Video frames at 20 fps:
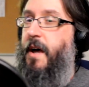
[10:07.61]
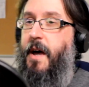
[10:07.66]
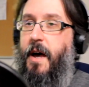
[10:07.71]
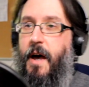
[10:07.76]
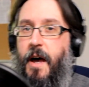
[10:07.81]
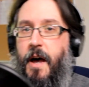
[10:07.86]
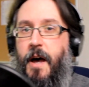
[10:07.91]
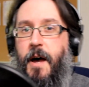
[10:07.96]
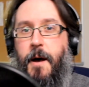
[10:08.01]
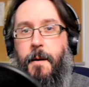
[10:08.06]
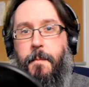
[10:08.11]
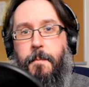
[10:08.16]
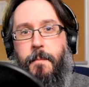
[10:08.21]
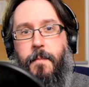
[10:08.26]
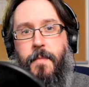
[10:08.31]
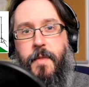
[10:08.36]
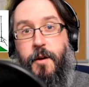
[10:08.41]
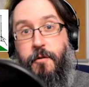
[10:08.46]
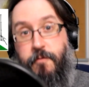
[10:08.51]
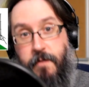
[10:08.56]

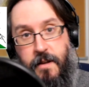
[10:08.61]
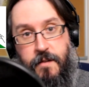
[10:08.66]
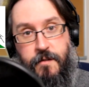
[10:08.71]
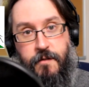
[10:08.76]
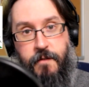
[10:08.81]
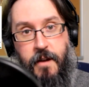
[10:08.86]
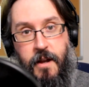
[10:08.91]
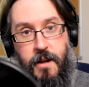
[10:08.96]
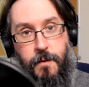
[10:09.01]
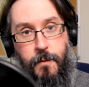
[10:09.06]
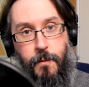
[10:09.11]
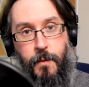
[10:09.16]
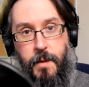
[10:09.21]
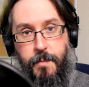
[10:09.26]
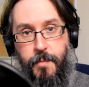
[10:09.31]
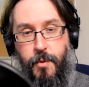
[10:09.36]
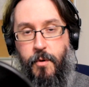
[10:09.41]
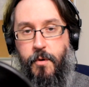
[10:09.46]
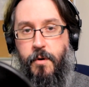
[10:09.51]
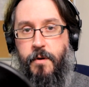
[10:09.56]
The green screen we
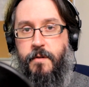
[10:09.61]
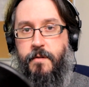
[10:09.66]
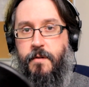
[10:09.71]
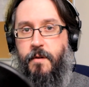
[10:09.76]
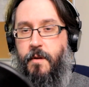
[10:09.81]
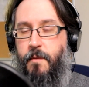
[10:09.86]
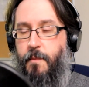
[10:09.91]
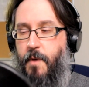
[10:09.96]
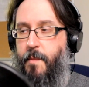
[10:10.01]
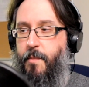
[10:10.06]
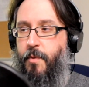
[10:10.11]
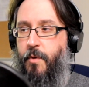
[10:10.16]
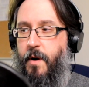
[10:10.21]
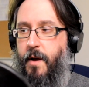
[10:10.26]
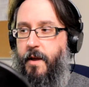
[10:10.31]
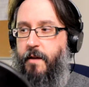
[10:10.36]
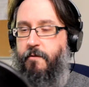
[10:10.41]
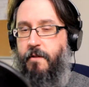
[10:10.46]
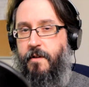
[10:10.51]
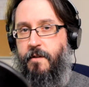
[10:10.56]
bought, so we bought
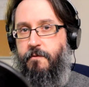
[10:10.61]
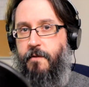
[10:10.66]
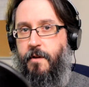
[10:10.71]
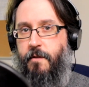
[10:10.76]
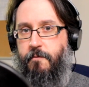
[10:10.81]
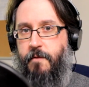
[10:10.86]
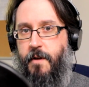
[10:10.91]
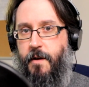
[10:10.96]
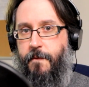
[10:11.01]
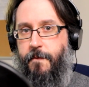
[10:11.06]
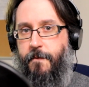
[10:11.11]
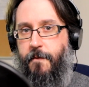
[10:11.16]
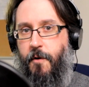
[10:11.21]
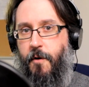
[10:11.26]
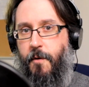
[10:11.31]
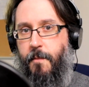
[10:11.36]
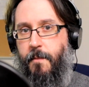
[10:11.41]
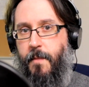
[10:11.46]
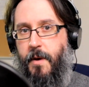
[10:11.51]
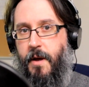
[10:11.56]
a green screen rig
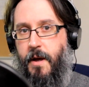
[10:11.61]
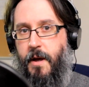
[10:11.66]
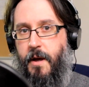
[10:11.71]
from,